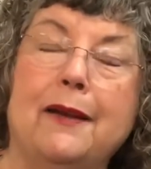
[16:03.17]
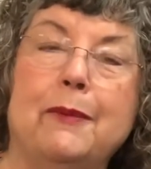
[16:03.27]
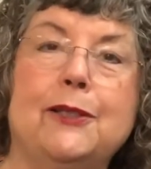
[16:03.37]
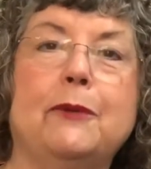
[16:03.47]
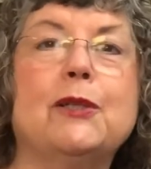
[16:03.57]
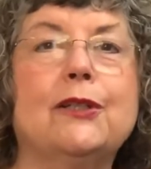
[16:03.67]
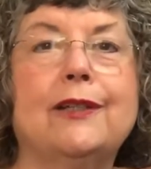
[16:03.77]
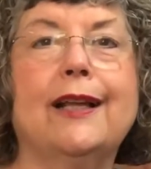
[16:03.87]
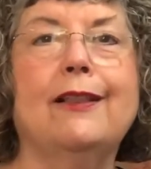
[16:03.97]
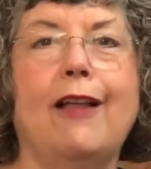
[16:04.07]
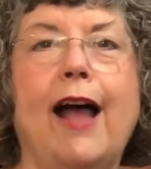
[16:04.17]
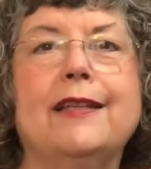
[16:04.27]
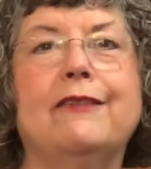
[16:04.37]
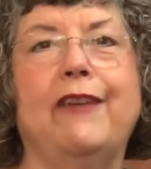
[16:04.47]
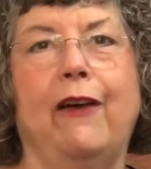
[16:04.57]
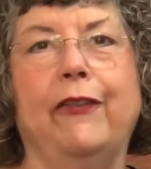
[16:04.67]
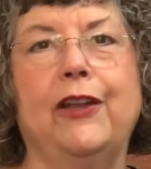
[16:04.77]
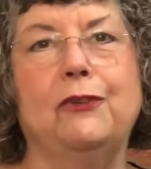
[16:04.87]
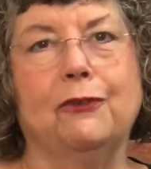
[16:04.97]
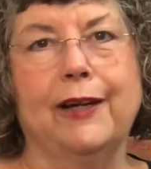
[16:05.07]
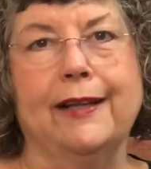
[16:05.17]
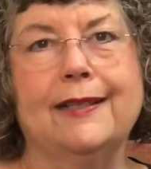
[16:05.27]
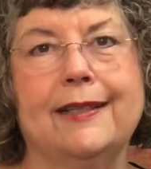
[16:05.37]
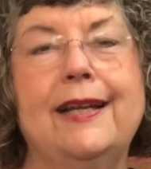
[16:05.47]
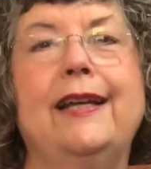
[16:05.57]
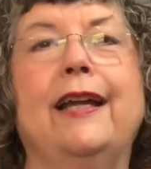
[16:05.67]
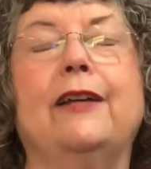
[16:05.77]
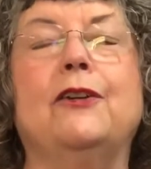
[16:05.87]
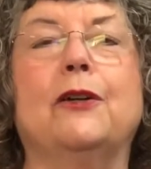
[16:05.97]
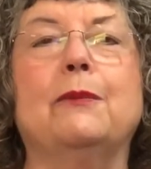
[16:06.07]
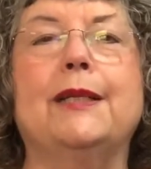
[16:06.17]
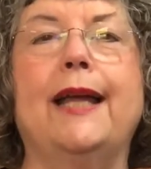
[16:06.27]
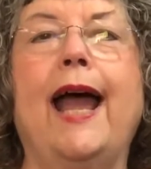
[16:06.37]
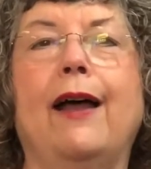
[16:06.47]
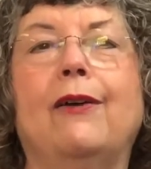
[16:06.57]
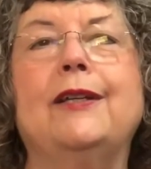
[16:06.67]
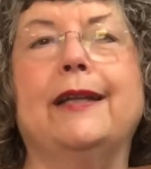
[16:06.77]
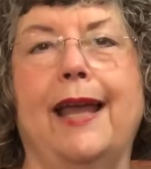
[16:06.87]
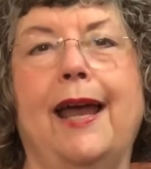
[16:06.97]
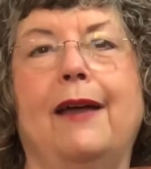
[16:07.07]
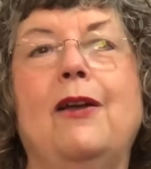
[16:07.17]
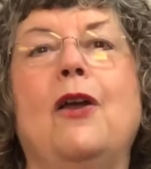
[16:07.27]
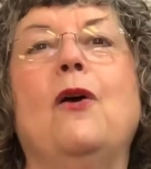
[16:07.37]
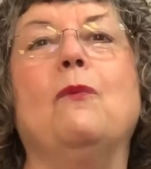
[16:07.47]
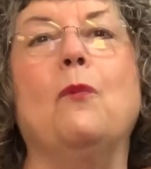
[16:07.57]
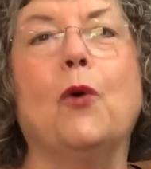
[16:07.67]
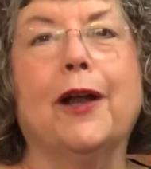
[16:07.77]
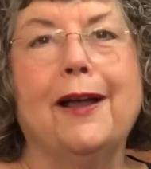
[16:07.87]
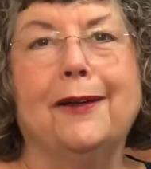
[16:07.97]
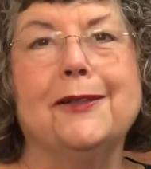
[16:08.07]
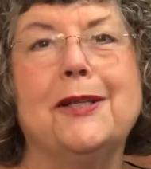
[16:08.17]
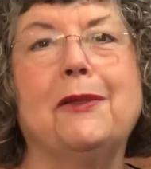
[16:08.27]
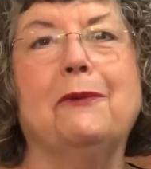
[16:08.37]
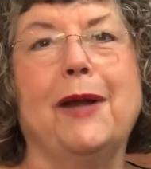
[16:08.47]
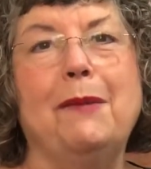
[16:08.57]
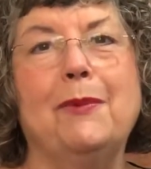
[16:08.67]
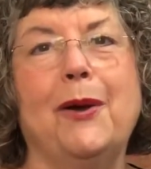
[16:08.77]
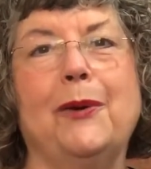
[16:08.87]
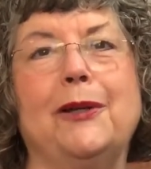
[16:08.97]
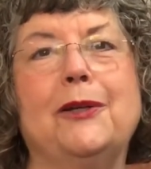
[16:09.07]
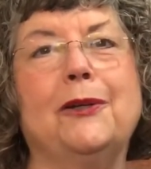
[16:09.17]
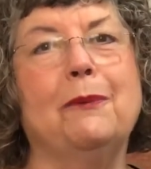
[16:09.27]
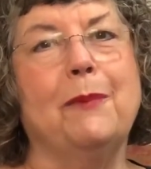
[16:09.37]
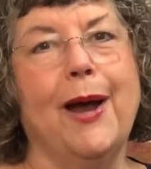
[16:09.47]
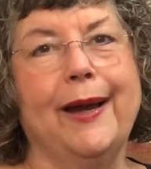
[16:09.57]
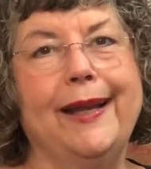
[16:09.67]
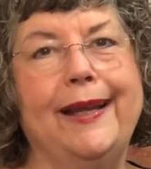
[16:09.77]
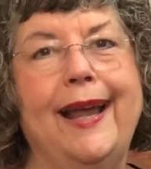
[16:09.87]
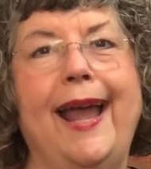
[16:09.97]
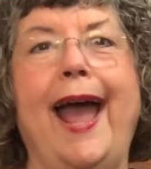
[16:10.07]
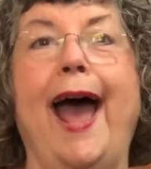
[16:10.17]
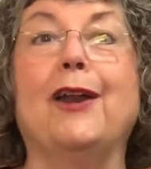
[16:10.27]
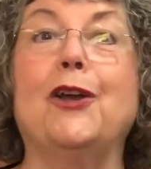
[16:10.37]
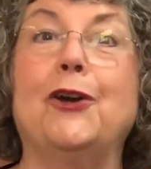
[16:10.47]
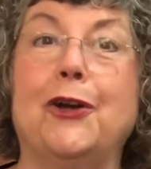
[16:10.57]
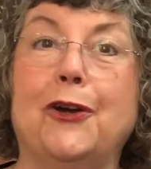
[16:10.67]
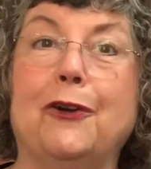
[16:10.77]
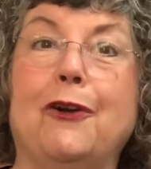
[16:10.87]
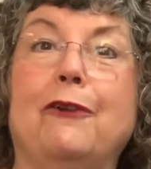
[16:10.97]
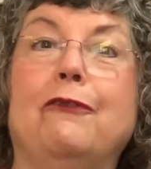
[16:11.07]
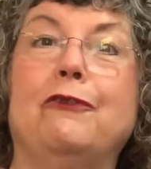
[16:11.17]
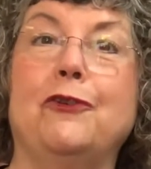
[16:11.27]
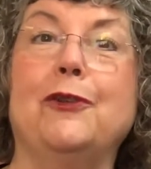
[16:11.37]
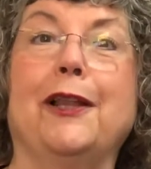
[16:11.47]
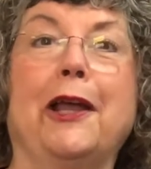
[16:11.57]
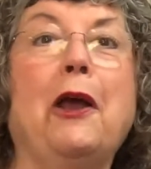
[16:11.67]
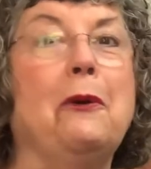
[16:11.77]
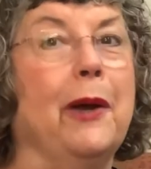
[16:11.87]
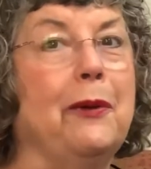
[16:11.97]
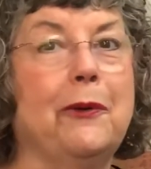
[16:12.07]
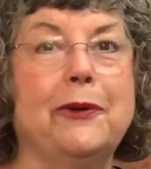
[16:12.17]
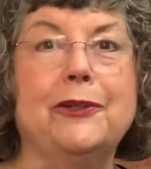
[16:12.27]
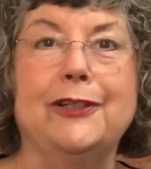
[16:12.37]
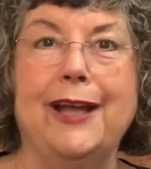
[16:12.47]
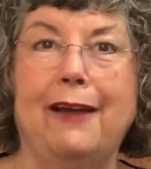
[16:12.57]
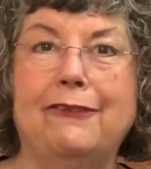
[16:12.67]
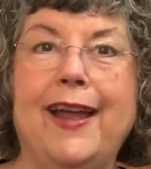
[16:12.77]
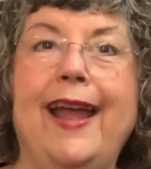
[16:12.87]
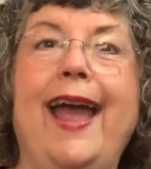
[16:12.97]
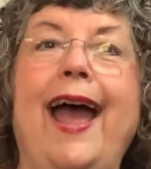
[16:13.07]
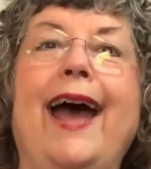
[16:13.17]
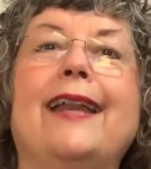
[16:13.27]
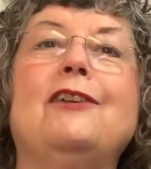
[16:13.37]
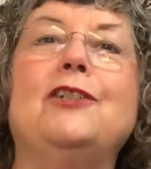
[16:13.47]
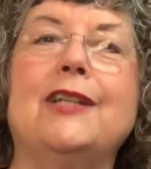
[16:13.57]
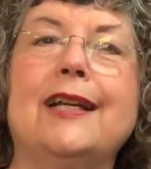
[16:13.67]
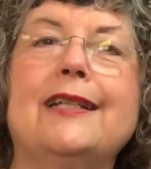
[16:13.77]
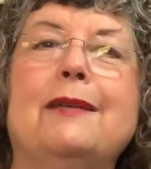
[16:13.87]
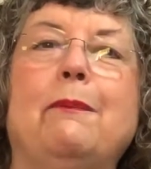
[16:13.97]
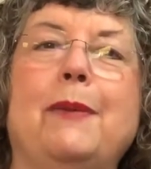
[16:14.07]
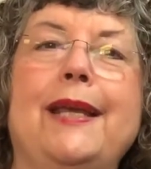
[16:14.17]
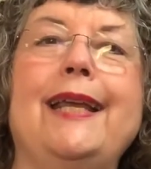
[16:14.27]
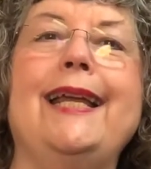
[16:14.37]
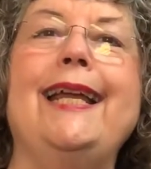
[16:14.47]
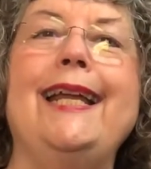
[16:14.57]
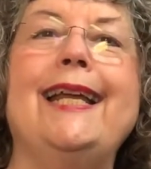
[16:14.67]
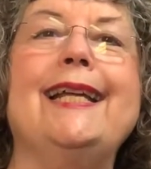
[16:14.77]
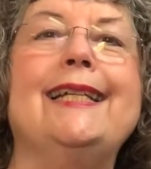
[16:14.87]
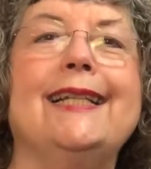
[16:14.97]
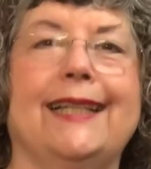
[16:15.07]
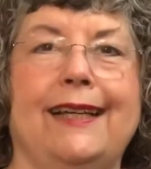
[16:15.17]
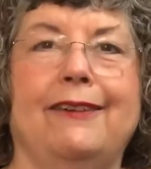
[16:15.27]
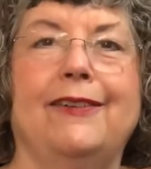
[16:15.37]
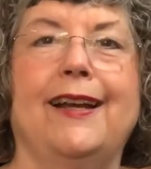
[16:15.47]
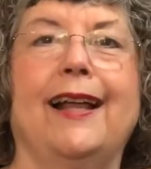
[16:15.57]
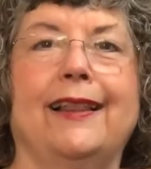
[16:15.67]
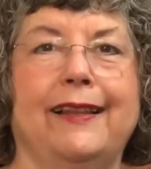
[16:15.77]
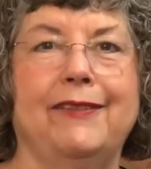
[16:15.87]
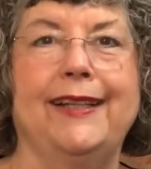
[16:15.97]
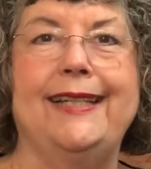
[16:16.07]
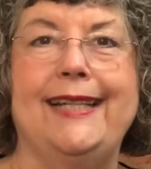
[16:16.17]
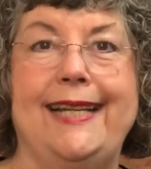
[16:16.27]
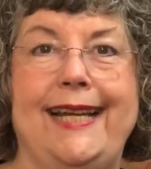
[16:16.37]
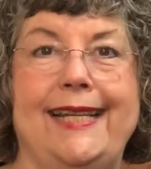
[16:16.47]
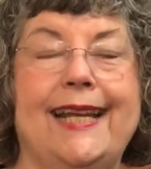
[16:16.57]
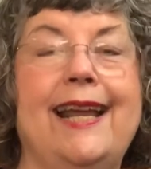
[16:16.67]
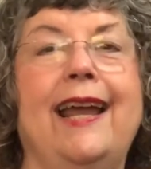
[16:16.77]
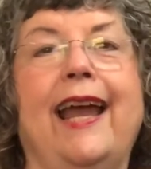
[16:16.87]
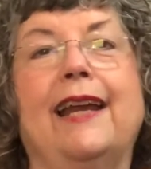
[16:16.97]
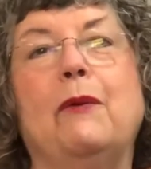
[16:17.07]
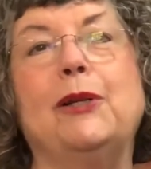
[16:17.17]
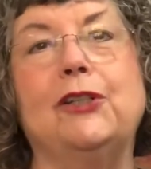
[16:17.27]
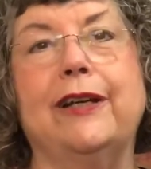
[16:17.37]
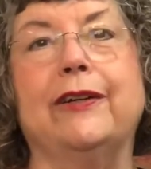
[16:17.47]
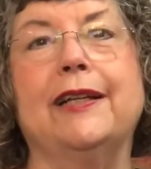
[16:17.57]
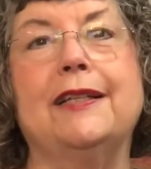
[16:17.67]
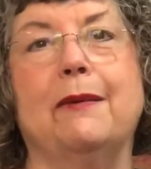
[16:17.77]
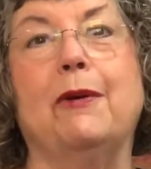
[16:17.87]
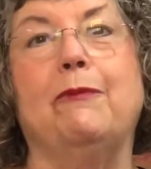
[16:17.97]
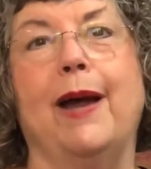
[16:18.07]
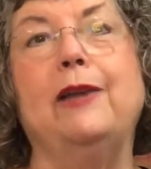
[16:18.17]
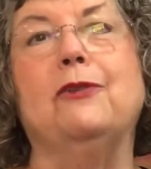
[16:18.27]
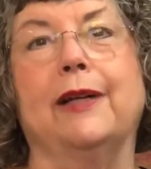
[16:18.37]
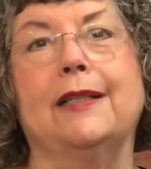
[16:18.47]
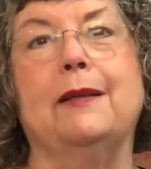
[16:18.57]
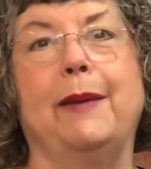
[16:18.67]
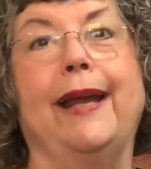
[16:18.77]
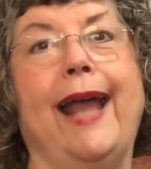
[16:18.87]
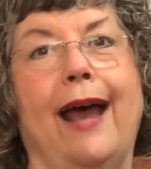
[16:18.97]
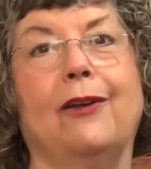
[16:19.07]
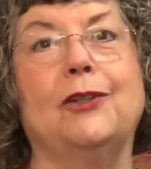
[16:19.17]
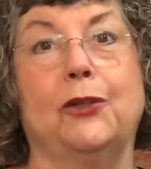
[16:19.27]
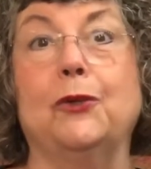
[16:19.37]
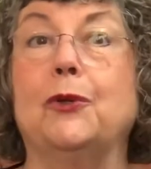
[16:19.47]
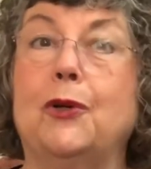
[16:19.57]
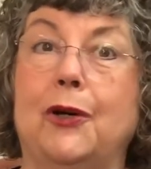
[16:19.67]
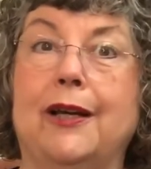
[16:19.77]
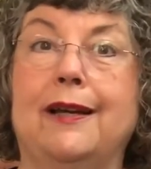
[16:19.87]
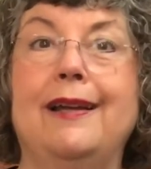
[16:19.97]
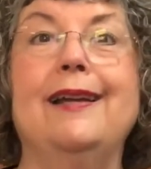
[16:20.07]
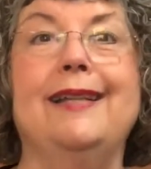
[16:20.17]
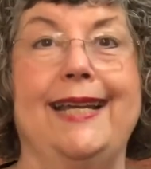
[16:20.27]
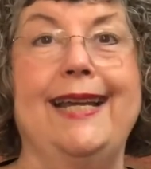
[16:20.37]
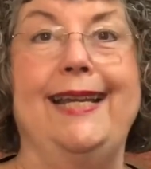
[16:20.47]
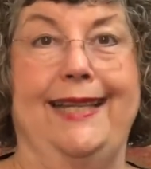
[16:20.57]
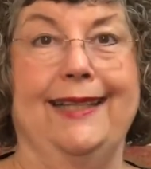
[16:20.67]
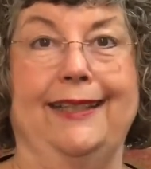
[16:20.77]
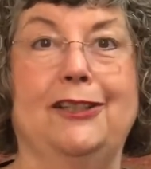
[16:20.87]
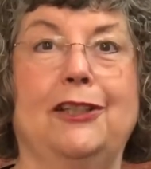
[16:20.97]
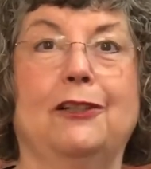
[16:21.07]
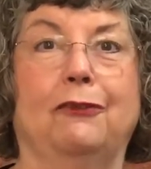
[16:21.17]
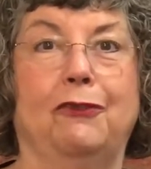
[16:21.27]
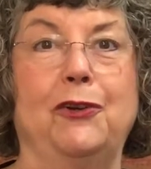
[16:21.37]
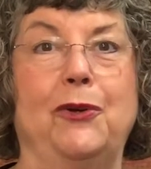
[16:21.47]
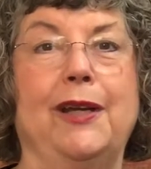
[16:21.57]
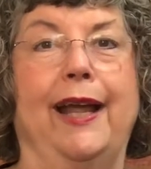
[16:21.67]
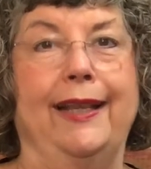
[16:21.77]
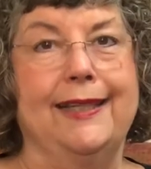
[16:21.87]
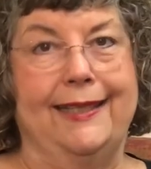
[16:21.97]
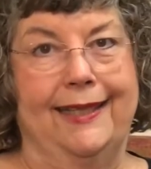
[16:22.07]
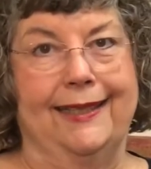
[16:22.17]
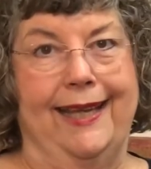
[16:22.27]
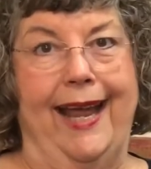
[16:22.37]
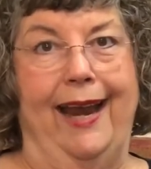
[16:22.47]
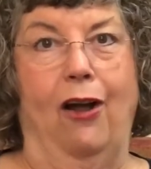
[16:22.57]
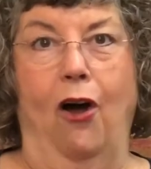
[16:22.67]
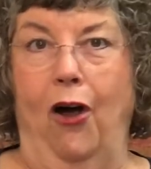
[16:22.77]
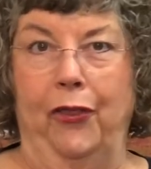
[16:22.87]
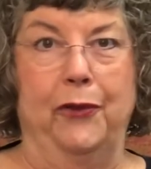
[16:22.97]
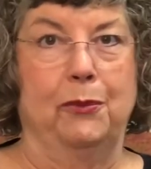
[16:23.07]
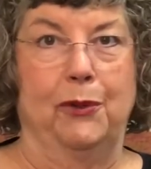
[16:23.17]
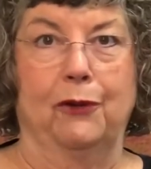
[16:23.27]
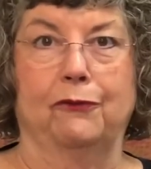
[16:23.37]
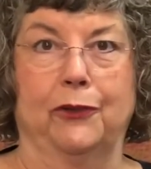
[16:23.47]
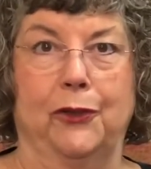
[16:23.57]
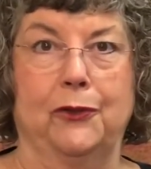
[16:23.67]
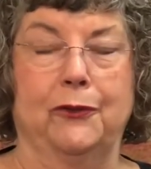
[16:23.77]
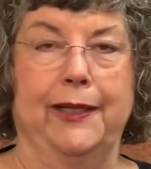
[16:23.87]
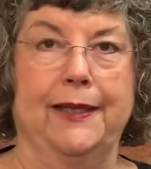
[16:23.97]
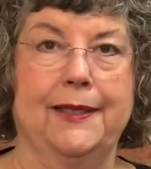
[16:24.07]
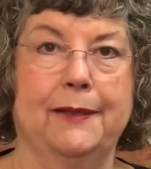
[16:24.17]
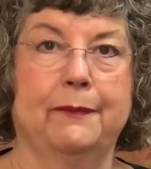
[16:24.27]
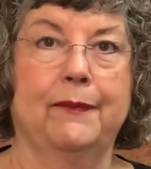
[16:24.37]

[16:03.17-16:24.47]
But she was learning lots of healthy tricks in terms to how to get more colors of the rainbow into her body, how to cook her own food like a quick order chef, how to just be eating to live and not living to eat. And I was sharing some of my tricks about how to cook, to eat delicious food, and still get all those beautiful nutrients.